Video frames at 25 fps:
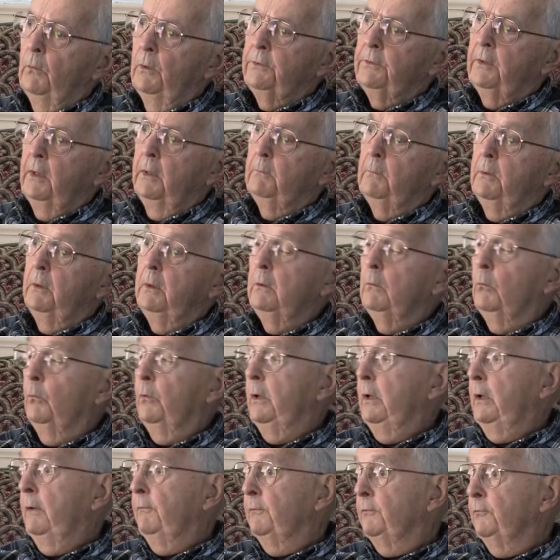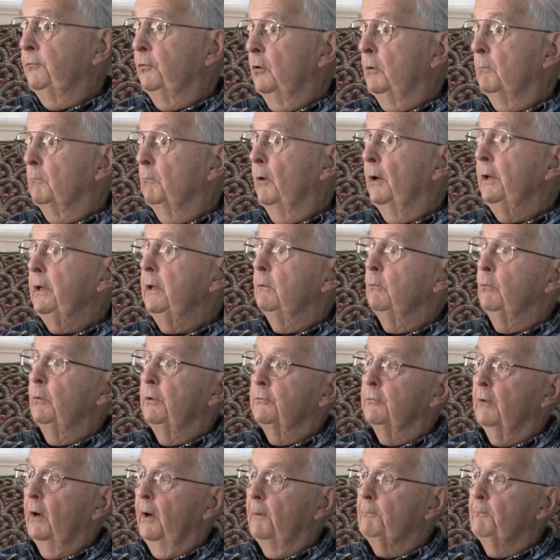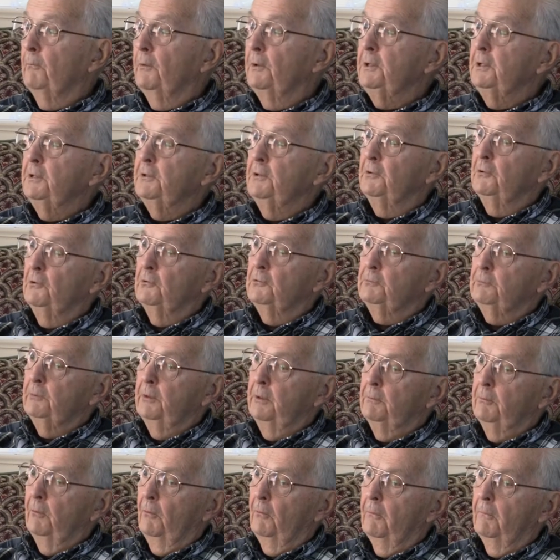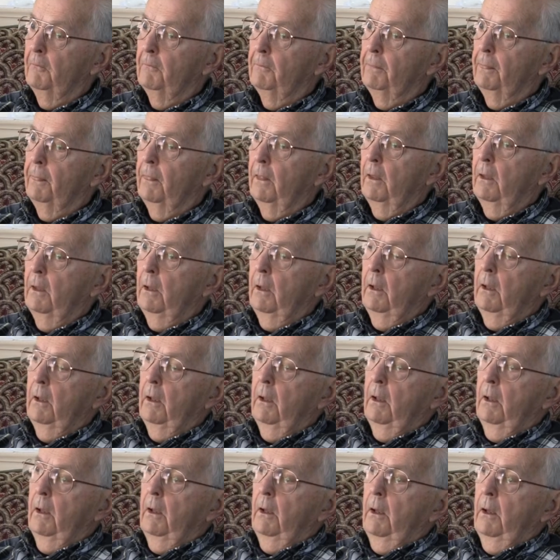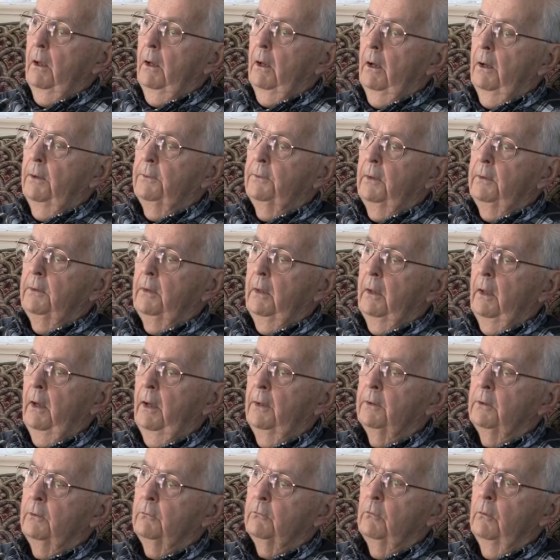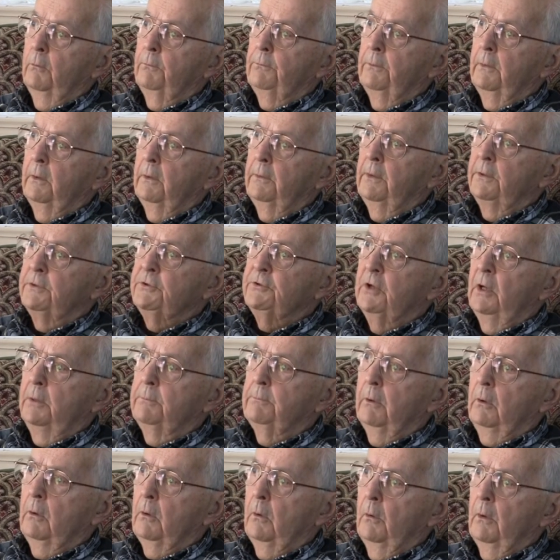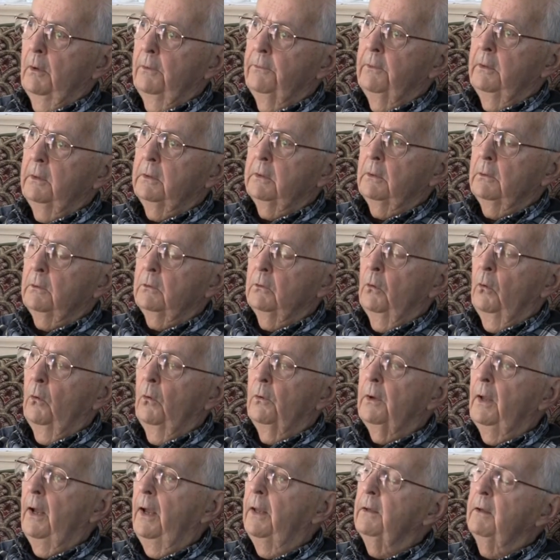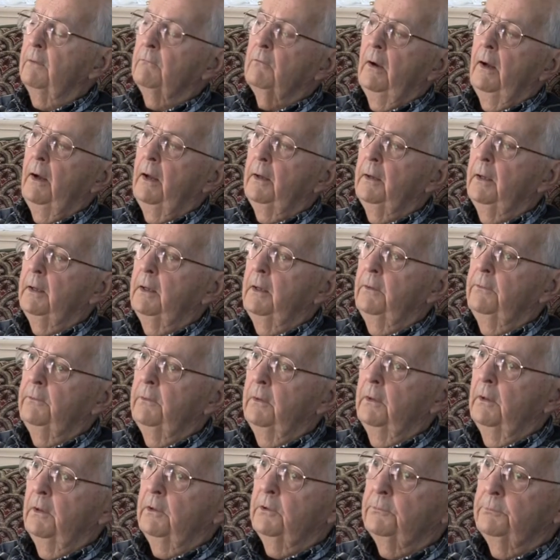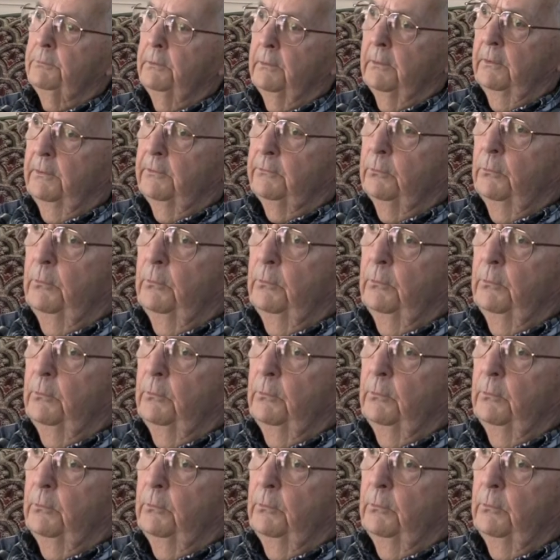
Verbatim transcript: what they made, we even took money, we dropped money to those people. And then they had a group there, the Jedburgh, I think they're called. I never had anything experience